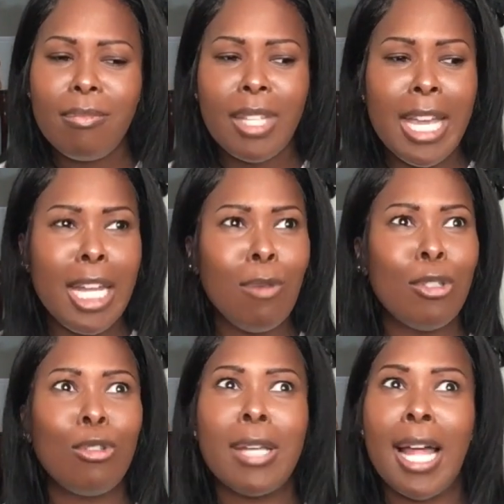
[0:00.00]
And it
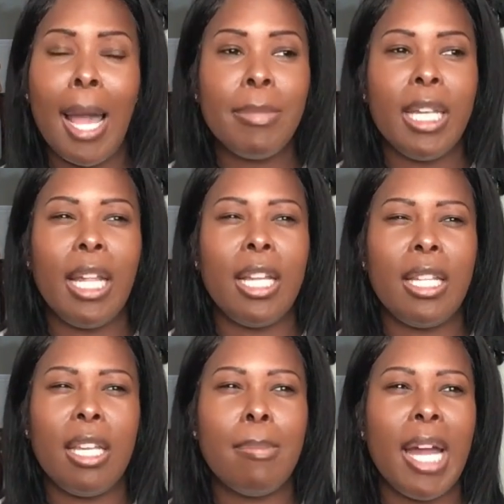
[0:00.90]
was, I'm telling you,
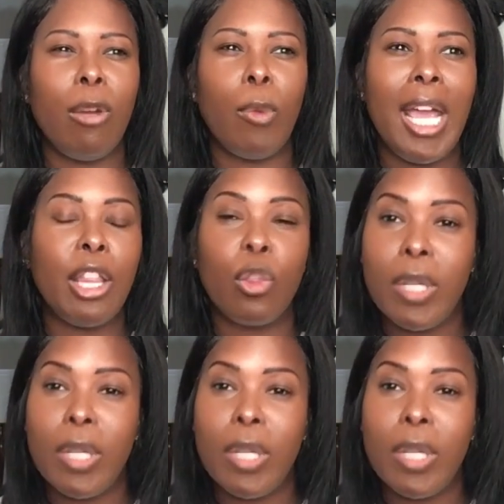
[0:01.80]
like, it might have rang 3